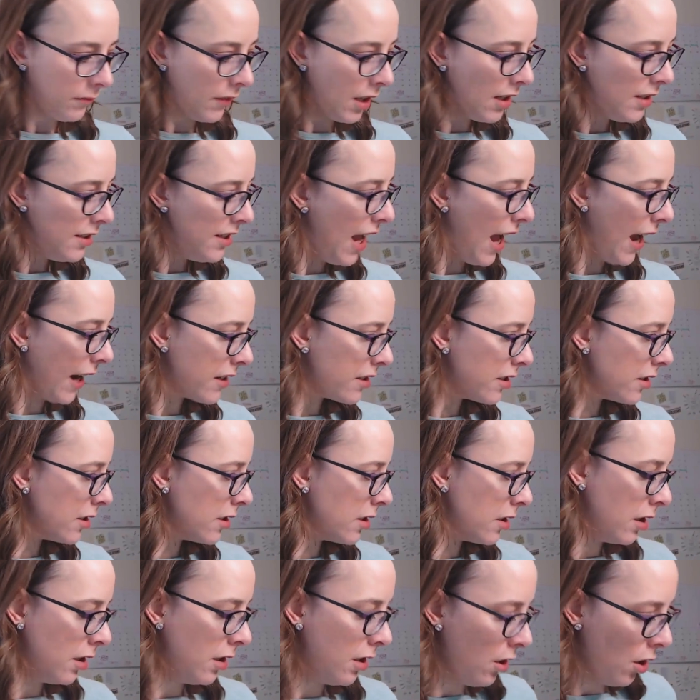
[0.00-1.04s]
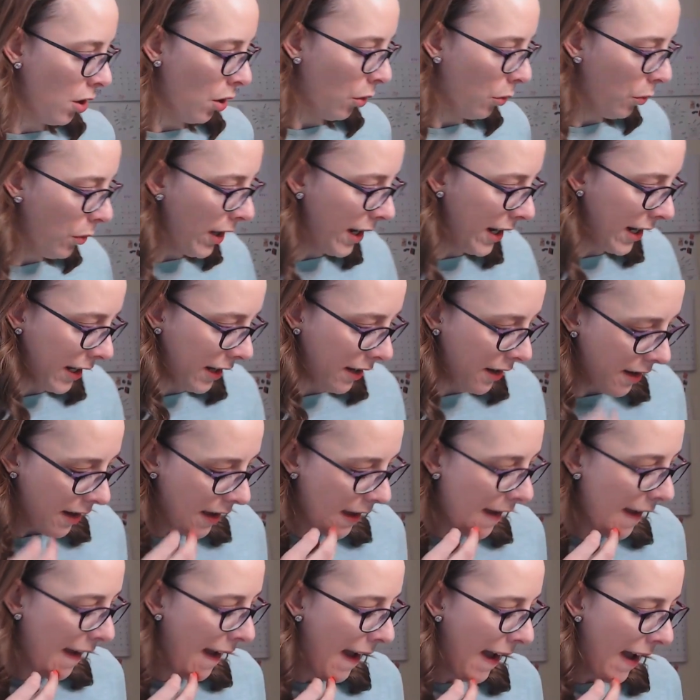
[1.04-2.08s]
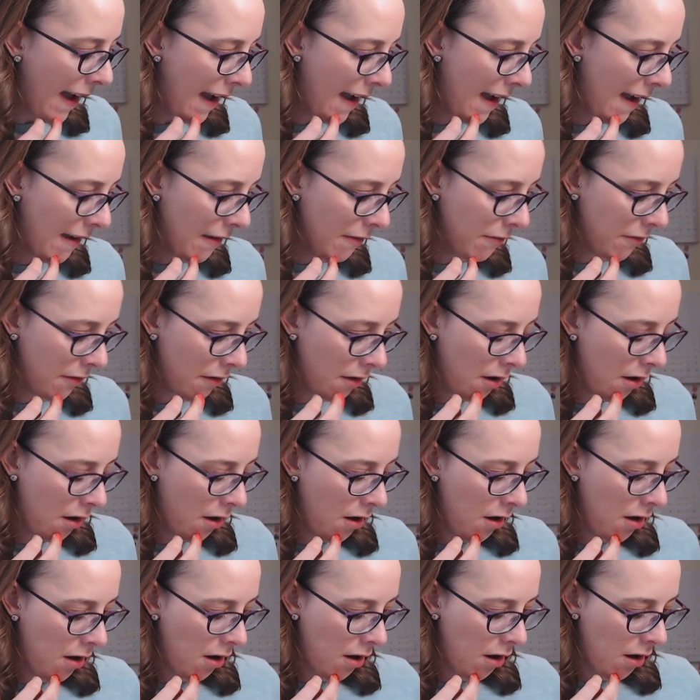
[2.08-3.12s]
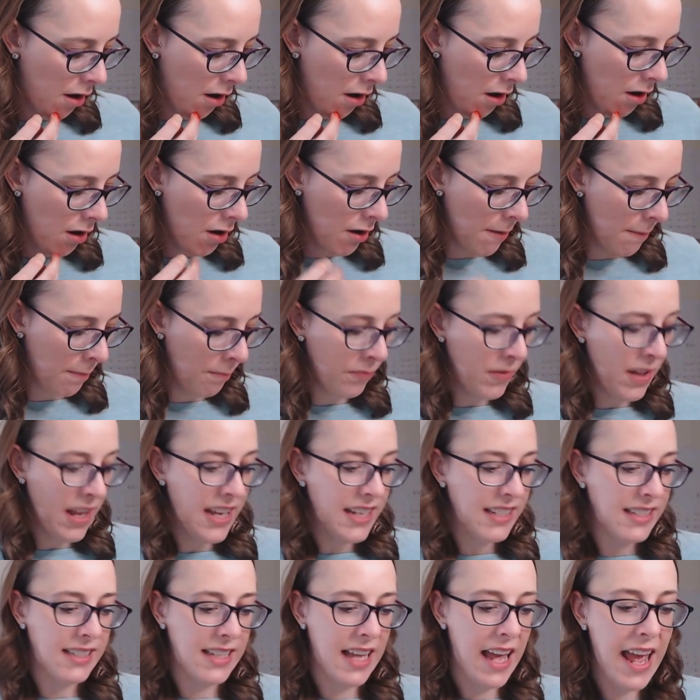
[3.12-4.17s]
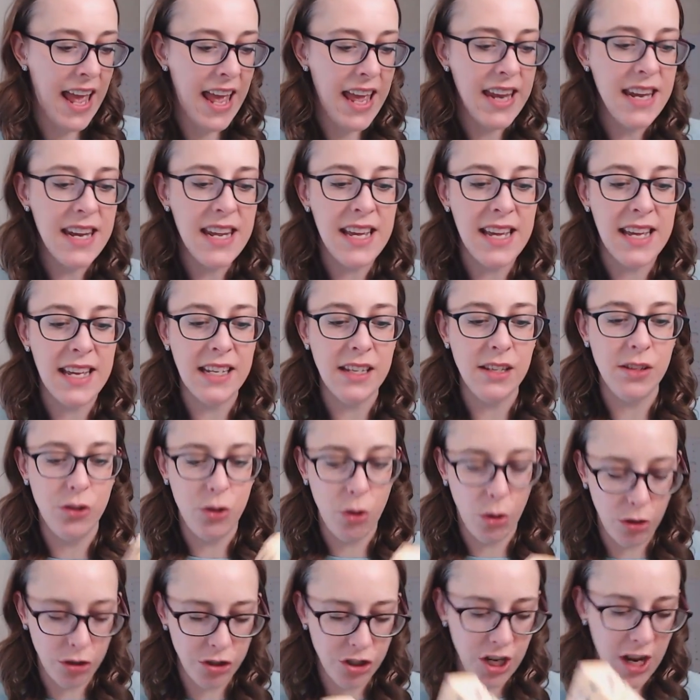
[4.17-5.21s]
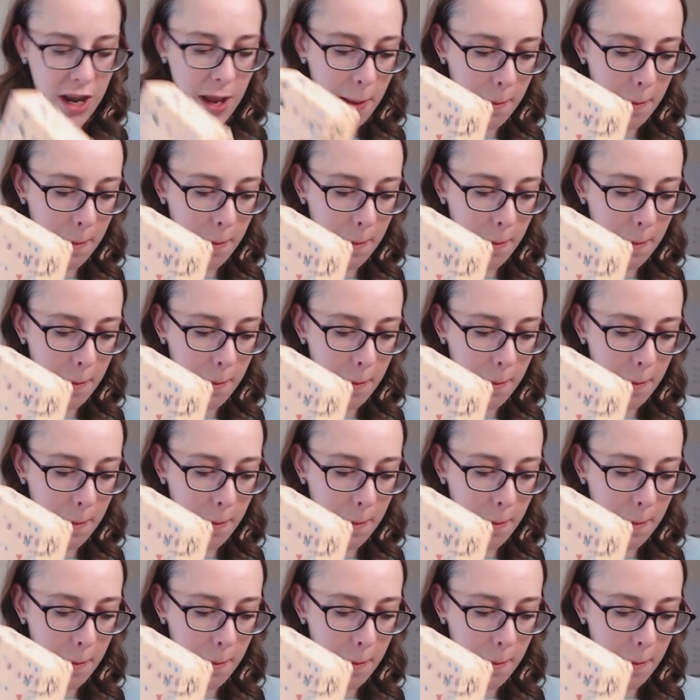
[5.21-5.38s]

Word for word: Next, we have our 10 indulgent